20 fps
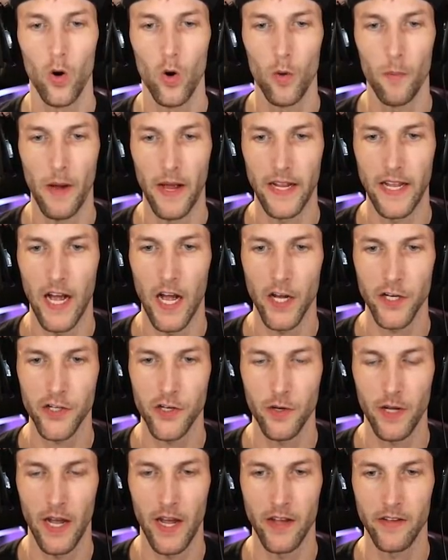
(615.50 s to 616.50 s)
Oh my gosh,
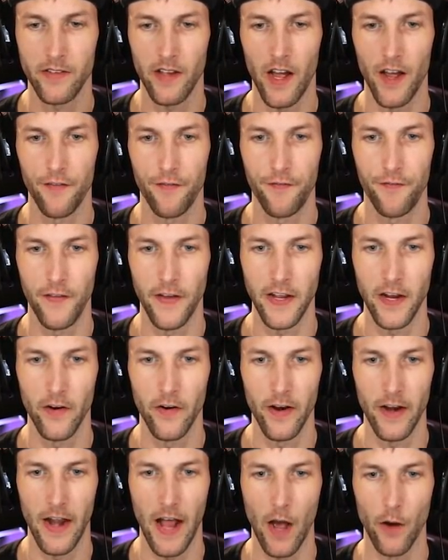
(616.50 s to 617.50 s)
you guys, I
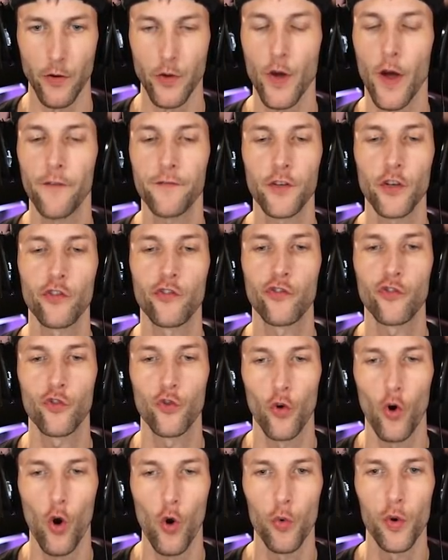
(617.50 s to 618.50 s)
figured it out. You have to
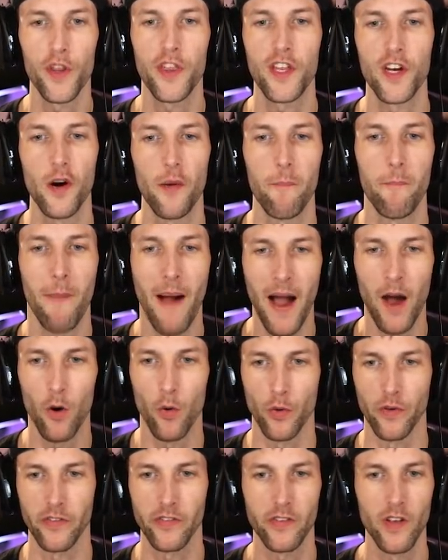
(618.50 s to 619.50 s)
scroll with your
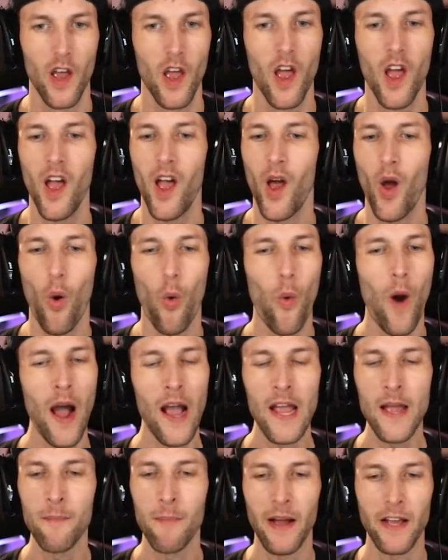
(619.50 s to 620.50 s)
mouse.
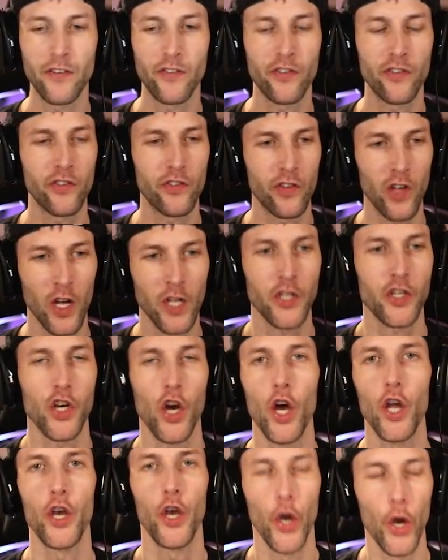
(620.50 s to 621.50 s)
Why am I such
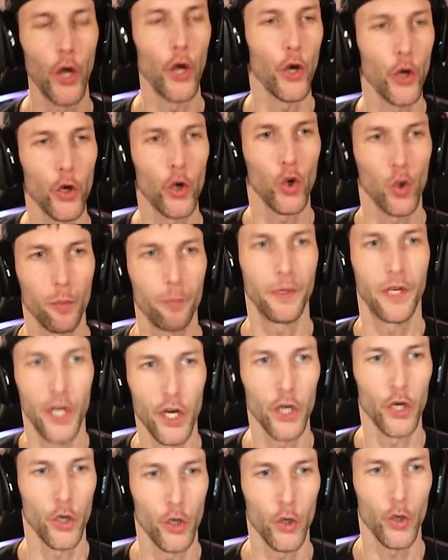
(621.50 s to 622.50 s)
a noob,
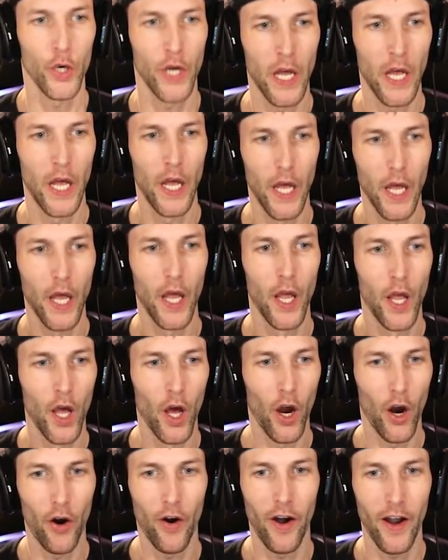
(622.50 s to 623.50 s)
dude?
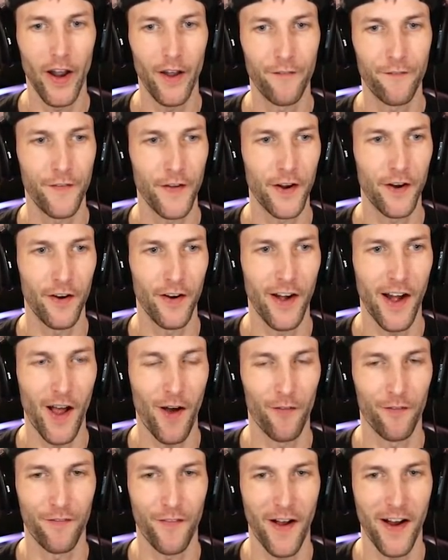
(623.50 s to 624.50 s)
All right, I figured it
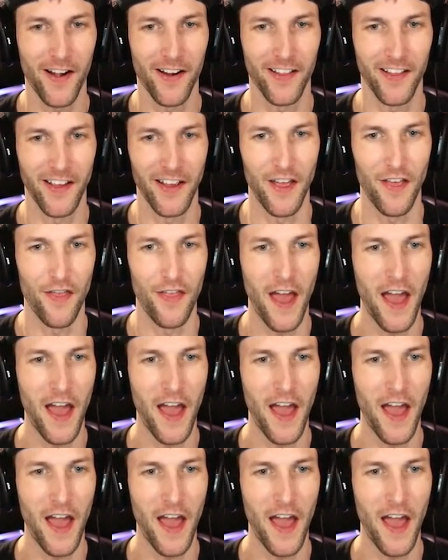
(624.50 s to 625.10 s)
out finally.